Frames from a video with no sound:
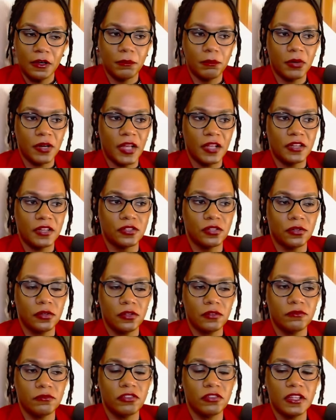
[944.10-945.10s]
but I
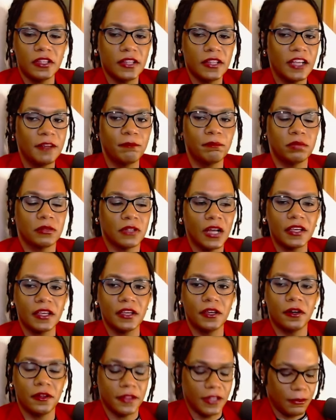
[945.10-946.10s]
don't really like
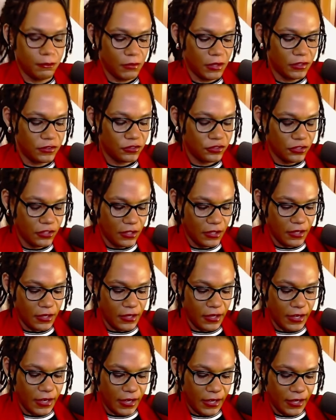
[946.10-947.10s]
blocking all that much.
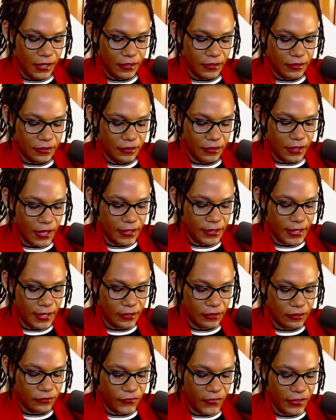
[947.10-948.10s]
And I
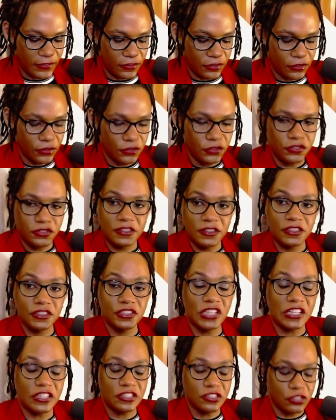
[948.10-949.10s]
like to find solutions
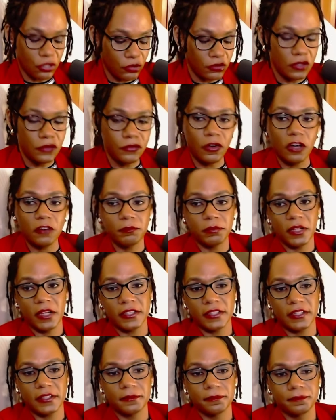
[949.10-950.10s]
that don't involve
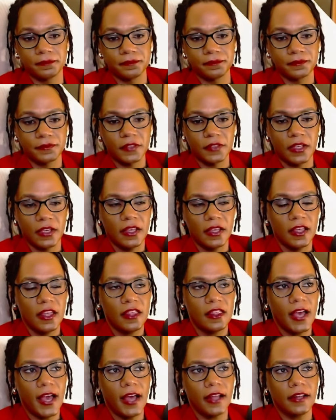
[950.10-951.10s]
blocking.
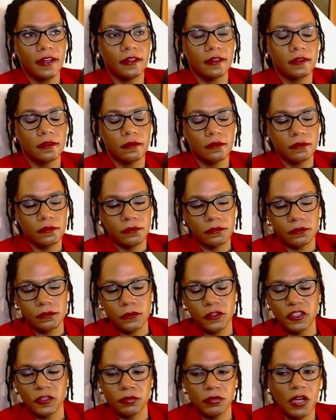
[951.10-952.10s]
That
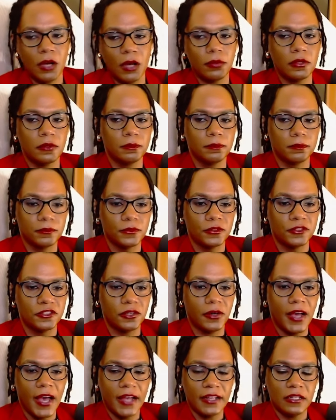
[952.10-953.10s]
was a problem.
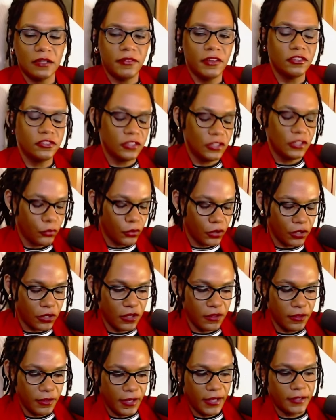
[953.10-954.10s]
So I had to eventually work
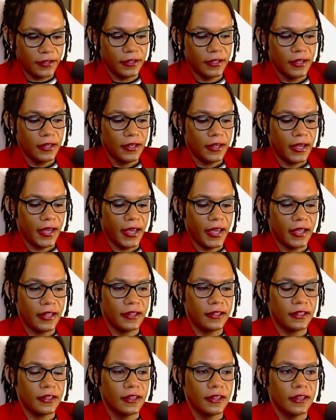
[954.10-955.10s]
on that.
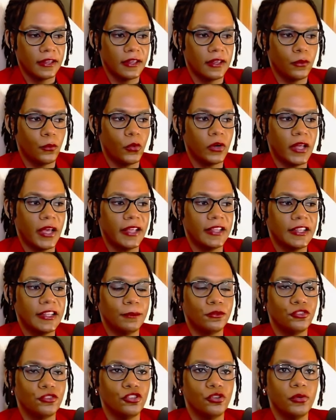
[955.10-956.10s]
And what I ended
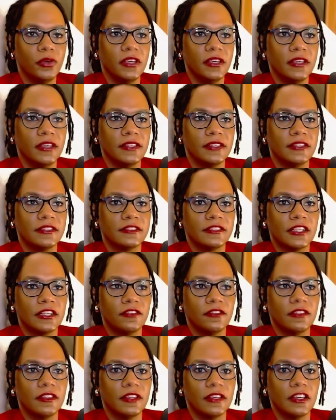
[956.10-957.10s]
up doing is, instead
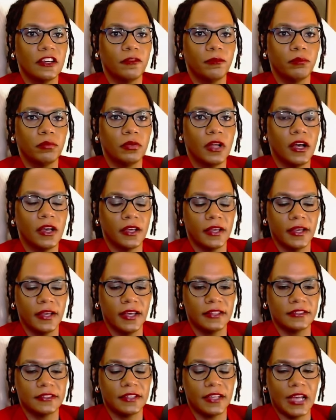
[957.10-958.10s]
of thinking of blocking
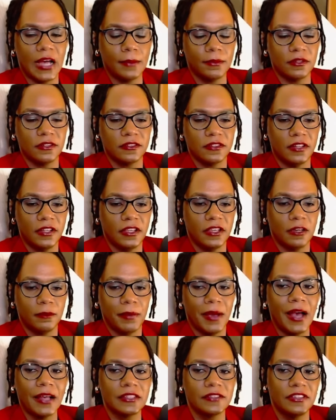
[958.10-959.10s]
as like I'm just sitting here
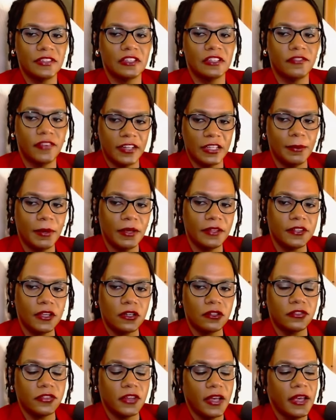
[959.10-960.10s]
passively defending
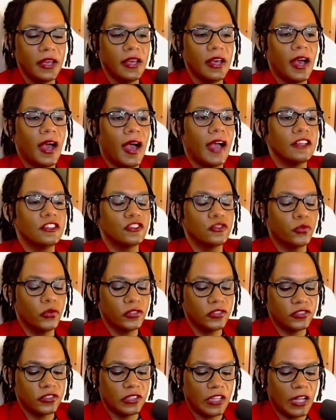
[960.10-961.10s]
myself, I
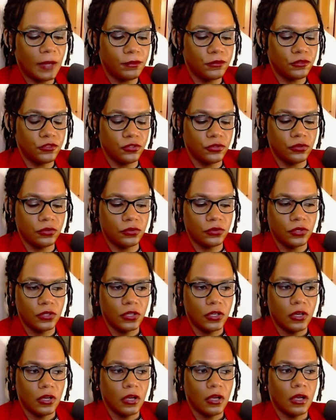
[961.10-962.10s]
switched it up to,
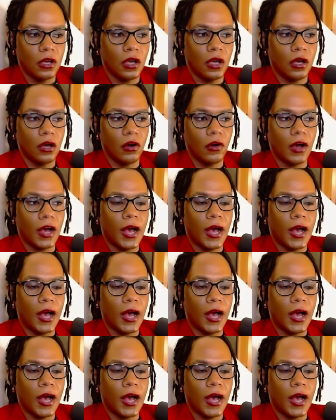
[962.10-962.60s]
oh,